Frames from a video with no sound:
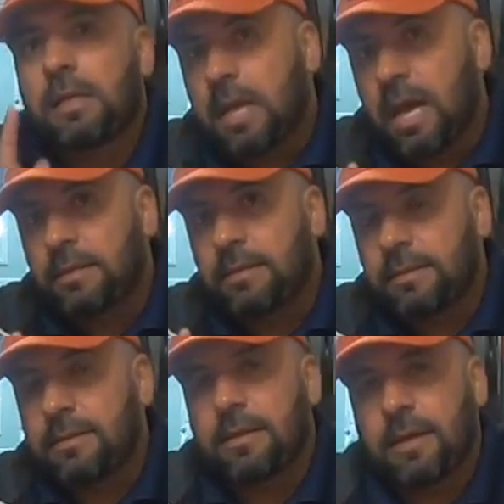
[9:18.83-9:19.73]

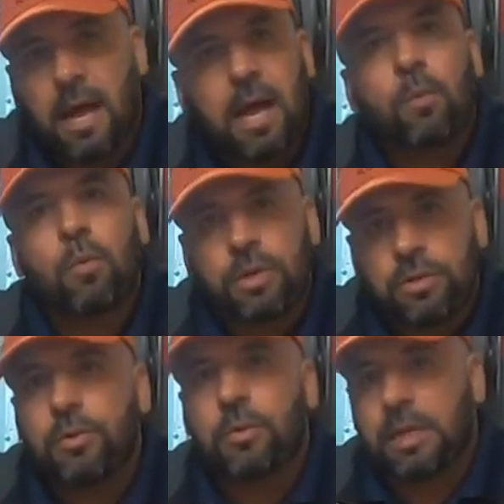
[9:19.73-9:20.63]
yes, I
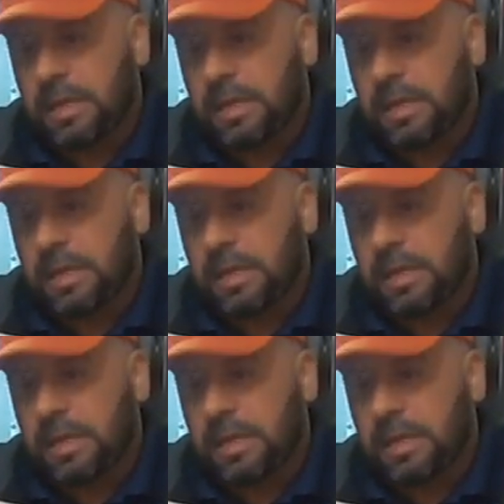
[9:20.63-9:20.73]
would do it